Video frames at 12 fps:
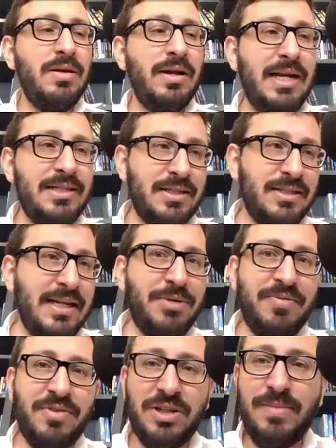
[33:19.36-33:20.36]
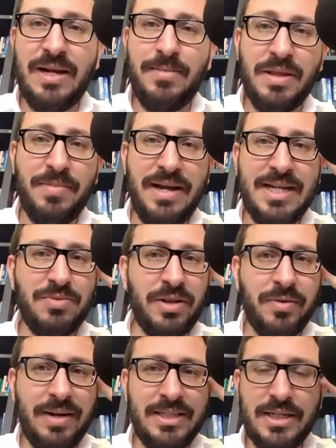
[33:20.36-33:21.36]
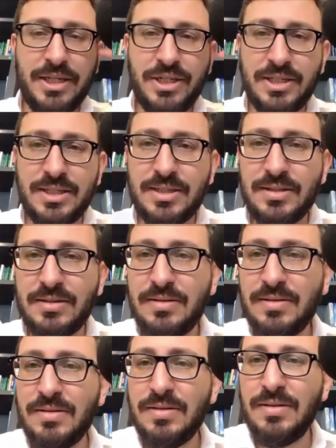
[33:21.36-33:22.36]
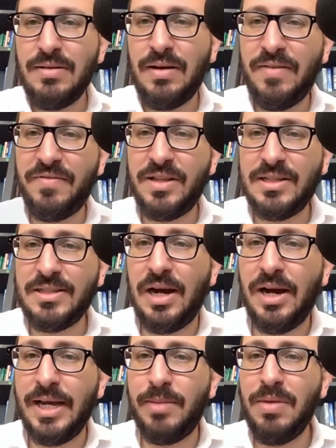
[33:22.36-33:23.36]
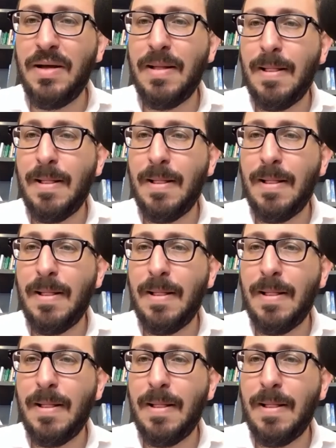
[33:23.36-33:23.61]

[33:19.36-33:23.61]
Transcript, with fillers: He's a sage, we've talked about him in the past, one of the great sages of the time.